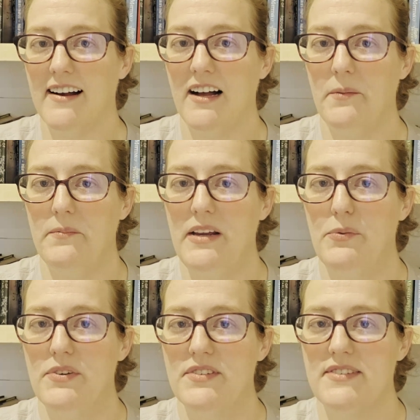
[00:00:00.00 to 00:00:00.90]
It
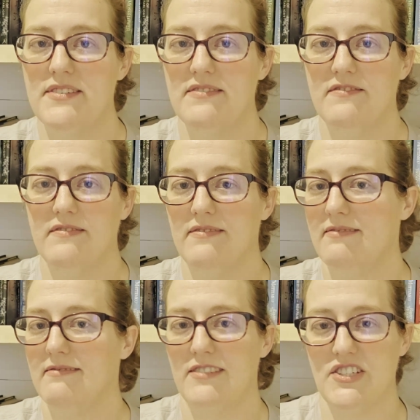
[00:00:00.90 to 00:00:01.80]
was
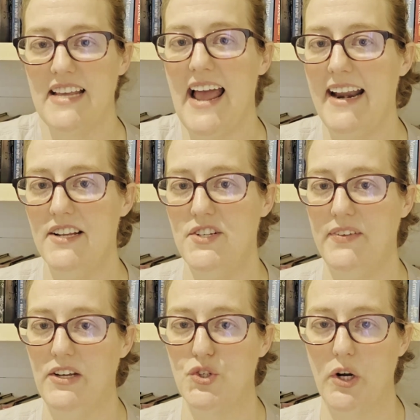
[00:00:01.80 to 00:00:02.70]
just added to
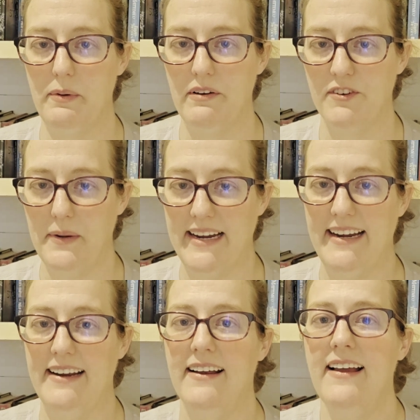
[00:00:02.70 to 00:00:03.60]
the enjoyment for
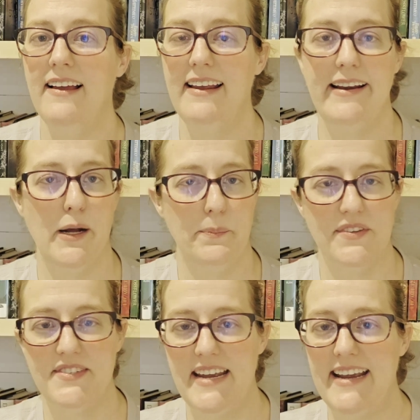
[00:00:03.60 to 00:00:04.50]
me. It upped
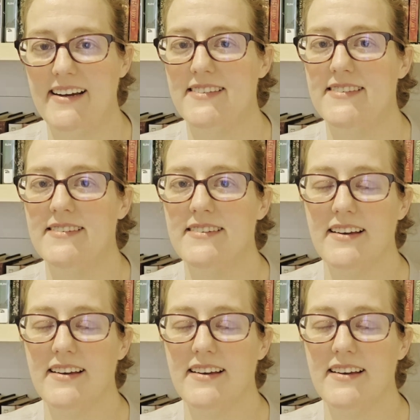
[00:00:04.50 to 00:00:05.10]
the stakes.